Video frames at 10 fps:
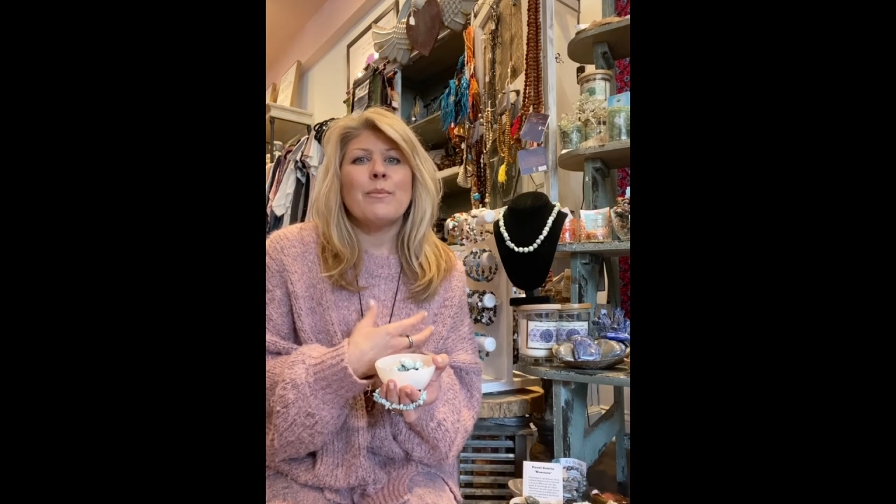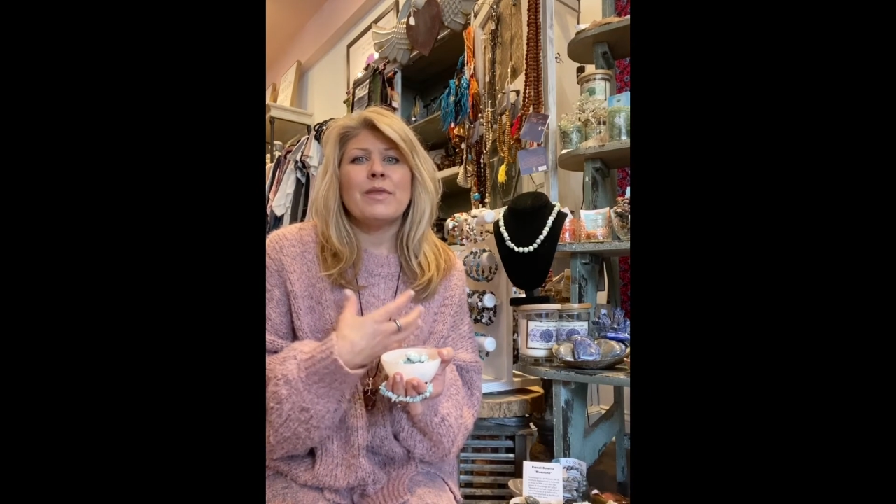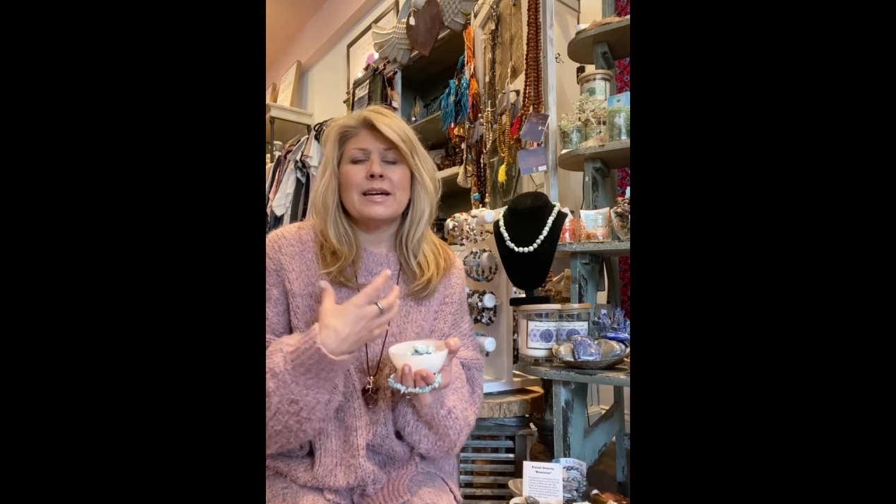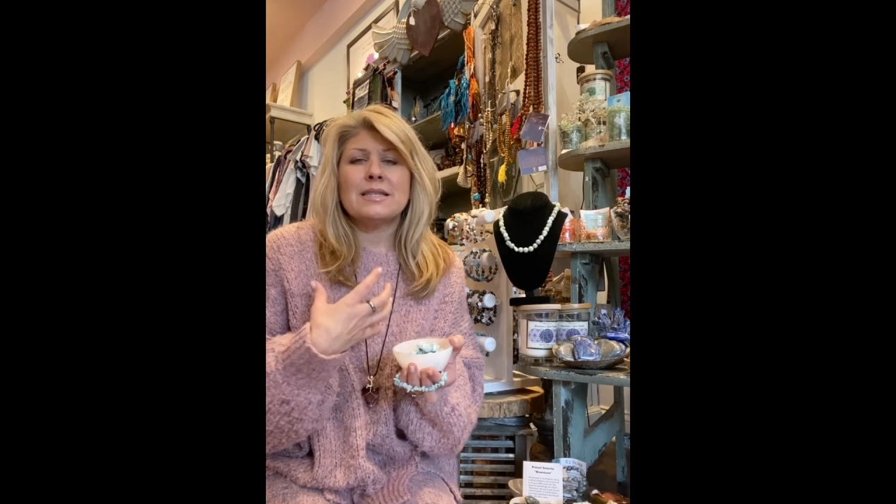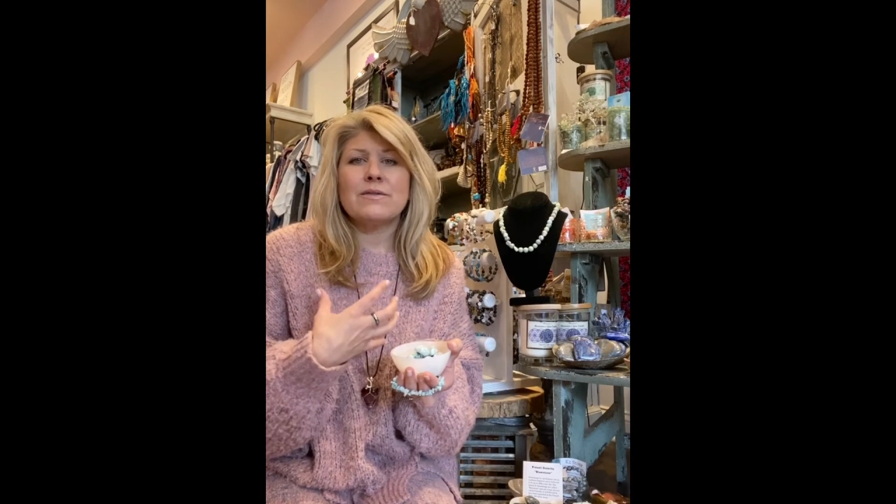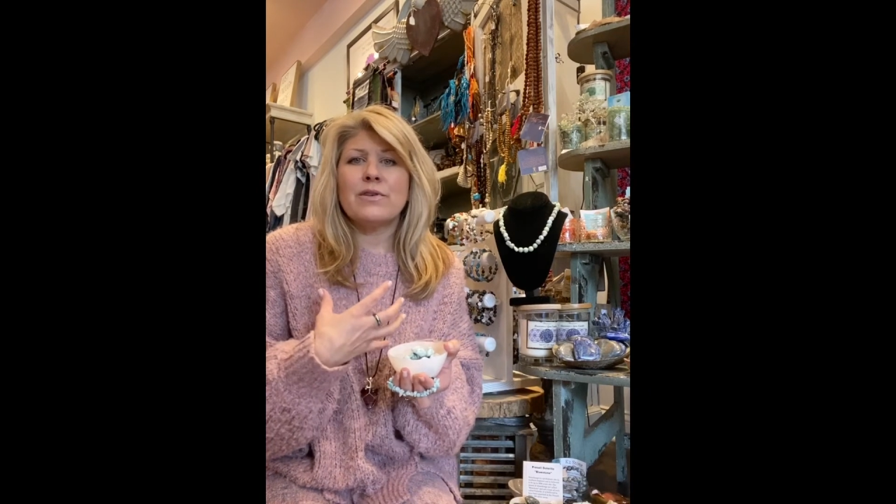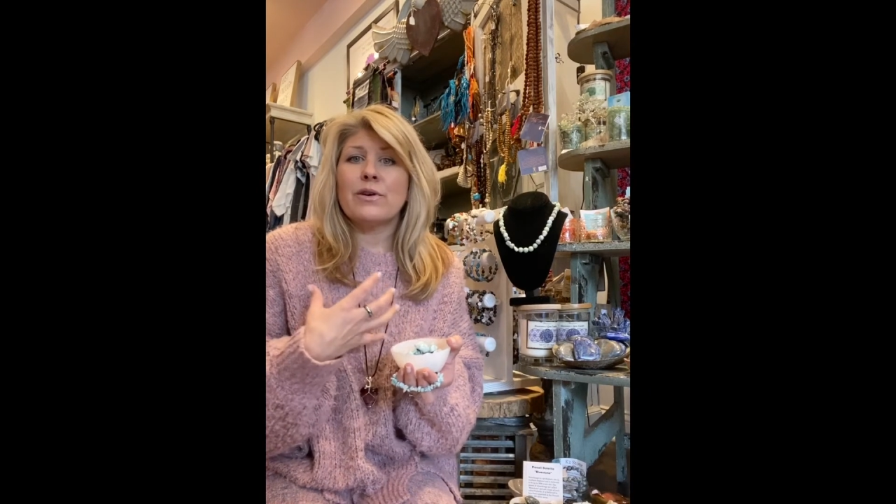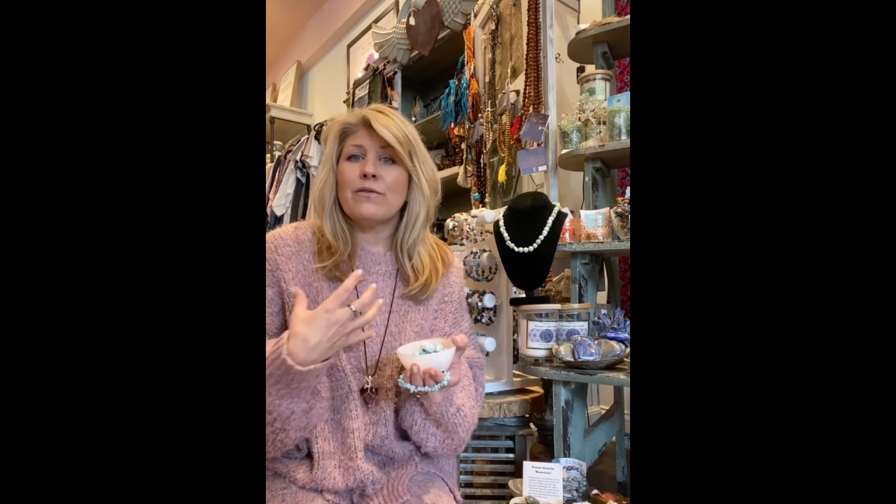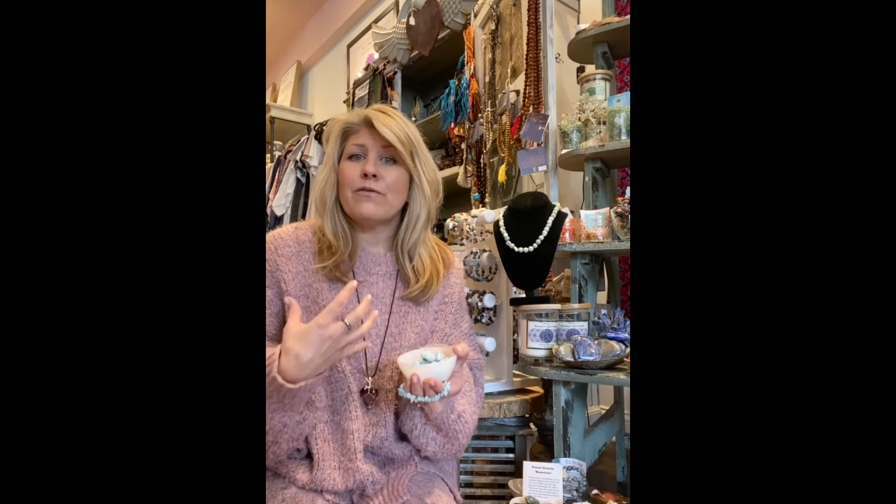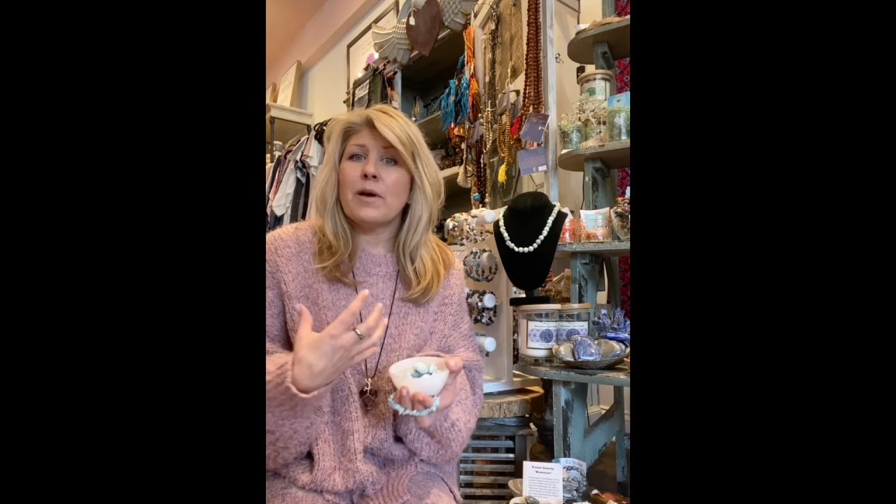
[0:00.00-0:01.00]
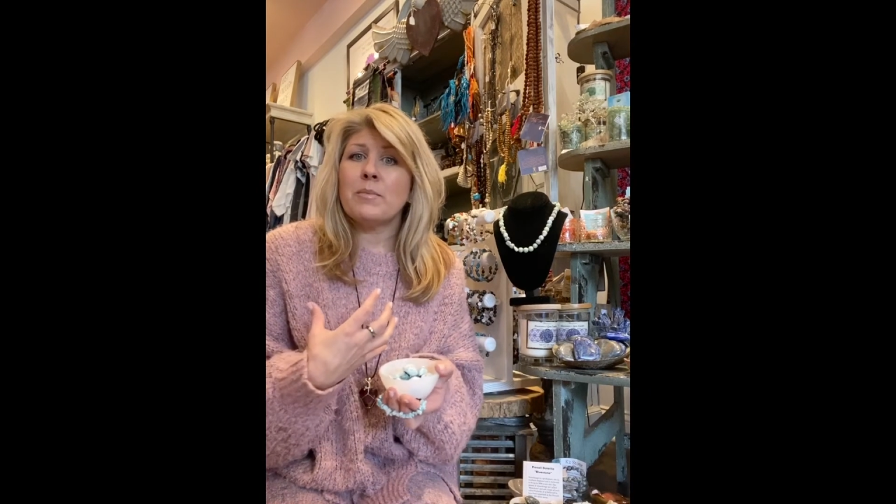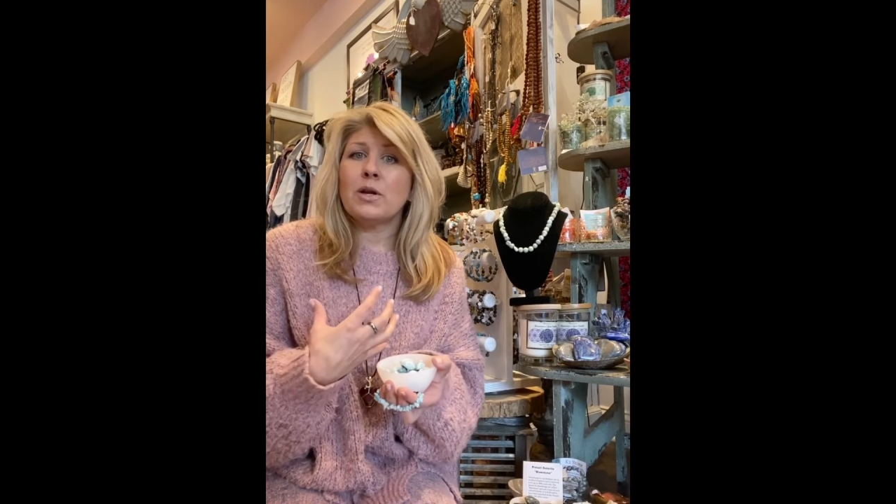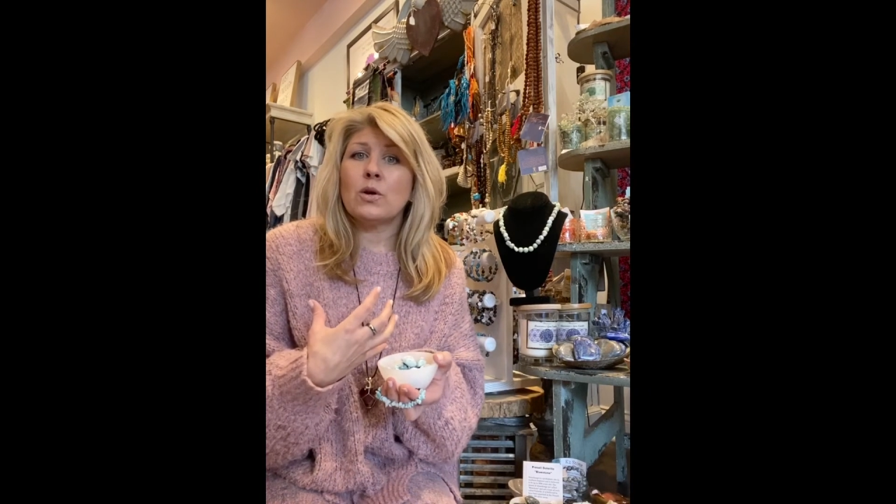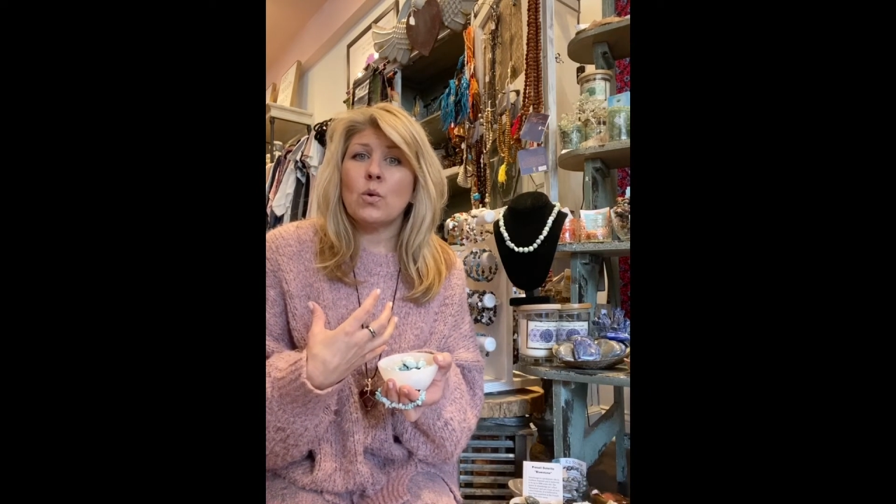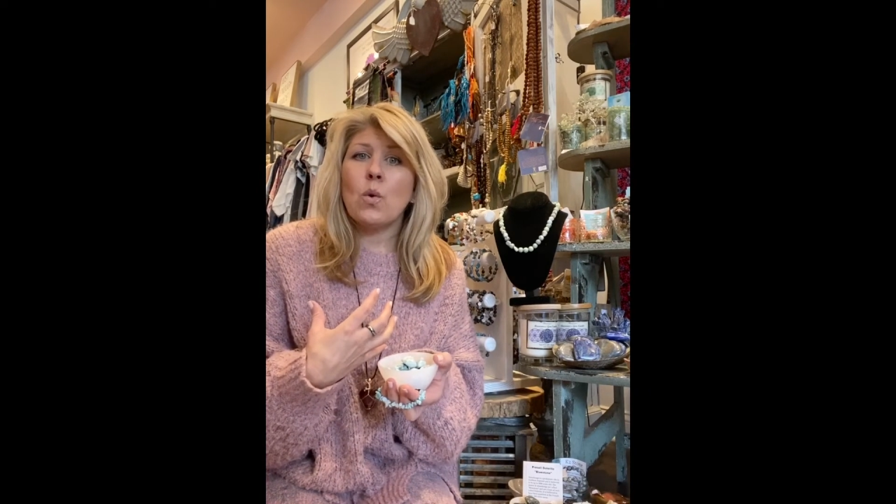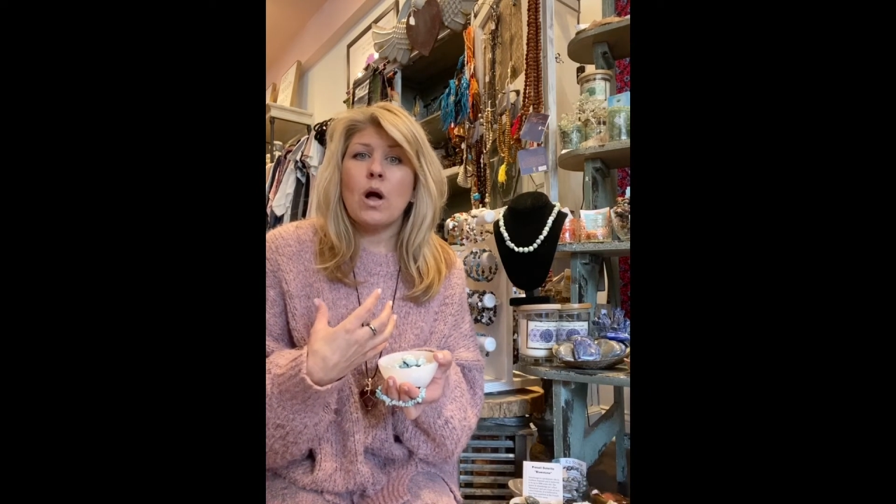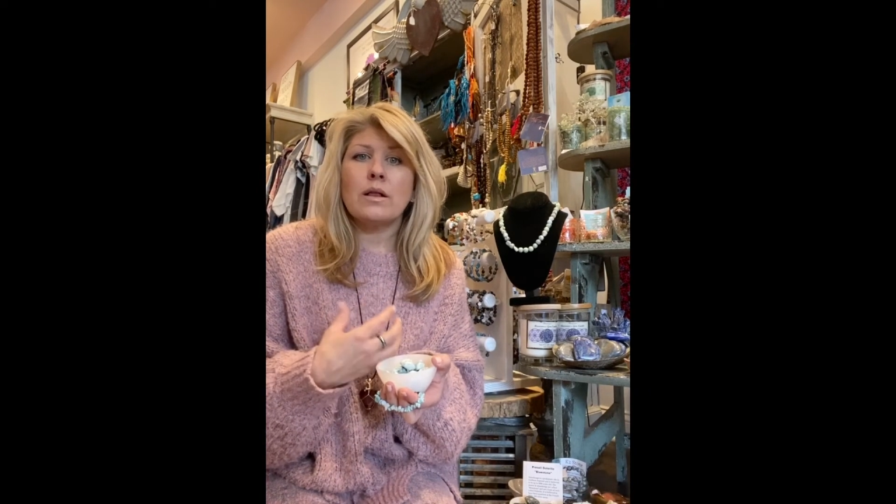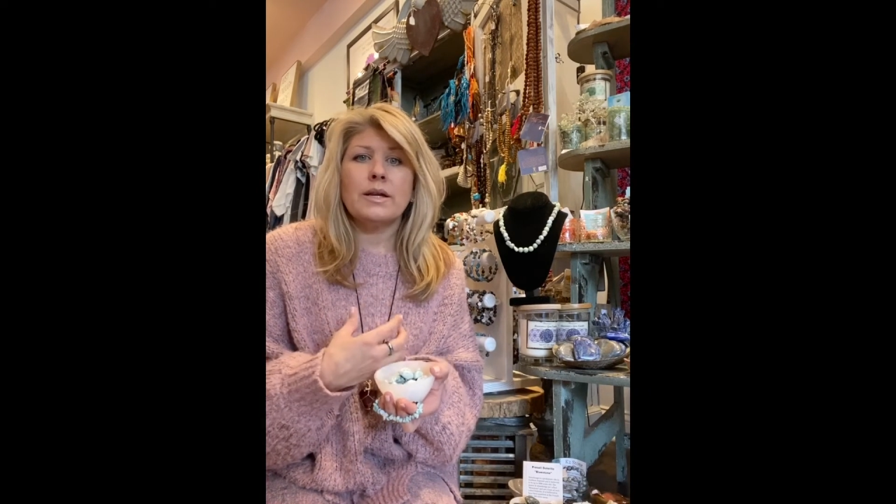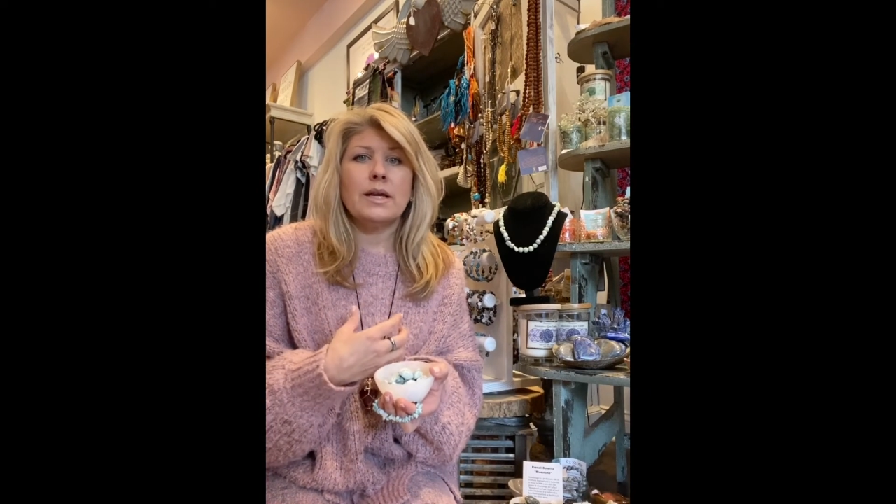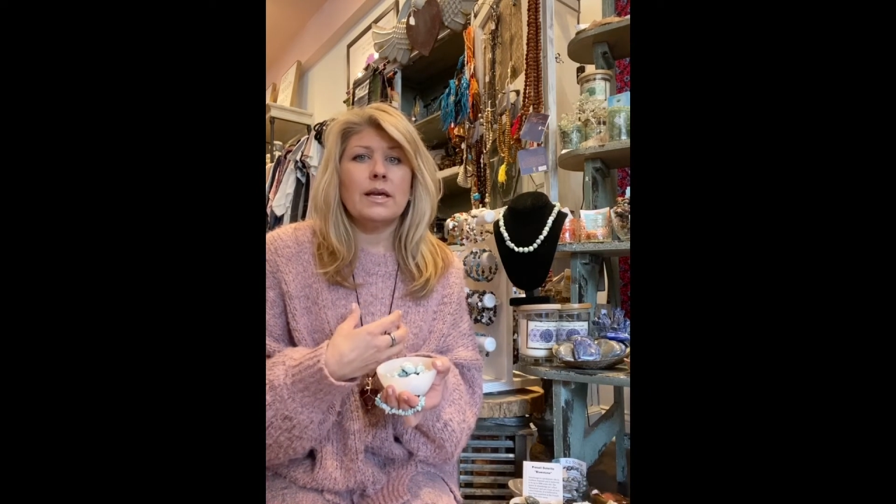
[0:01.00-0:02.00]
That's a very feminine
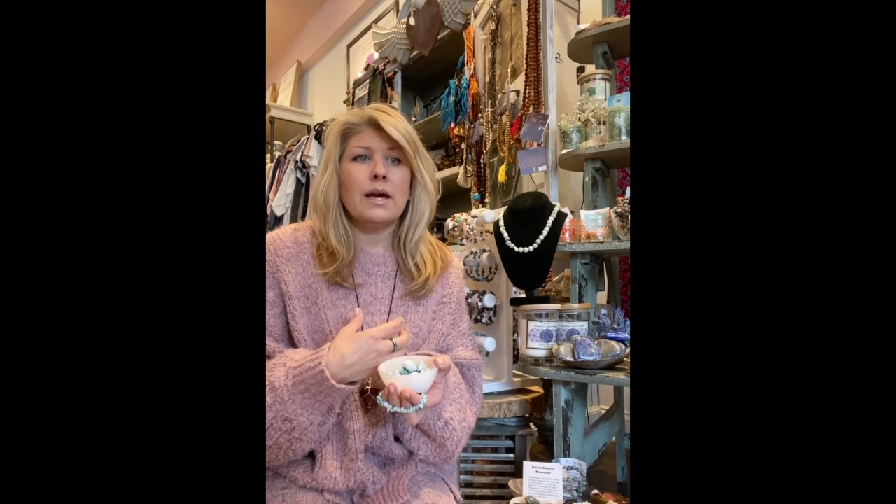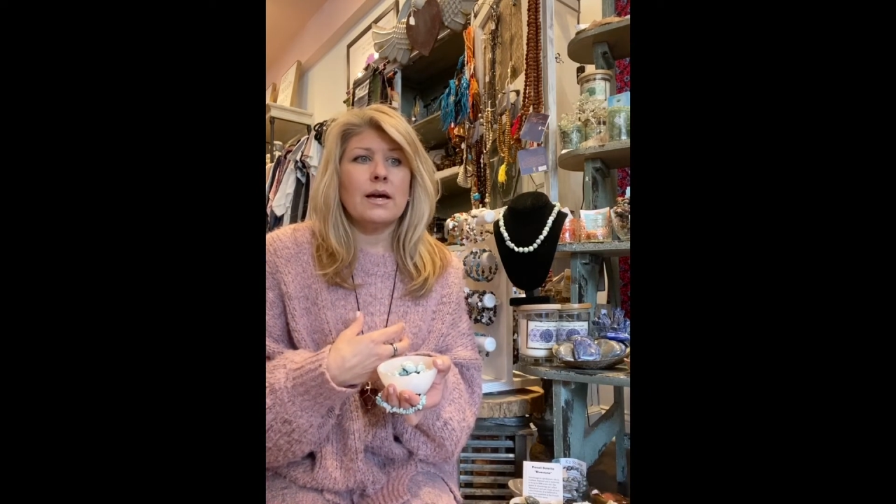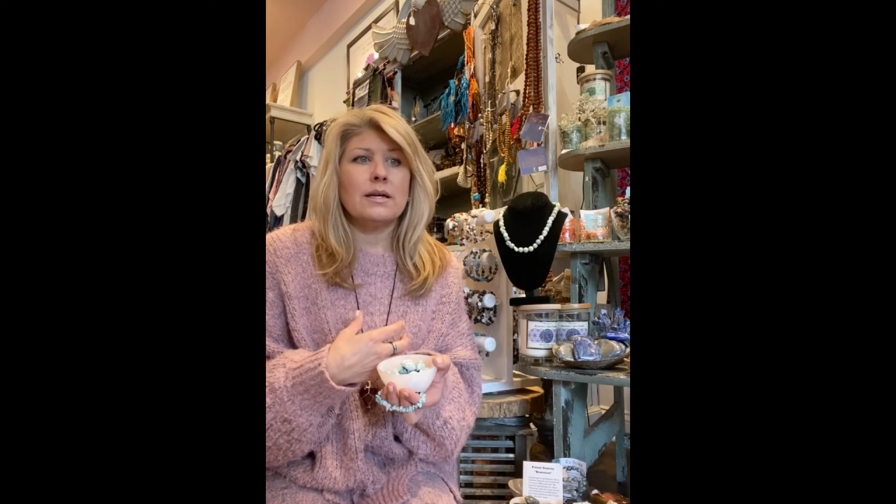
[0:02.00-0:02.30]
quality,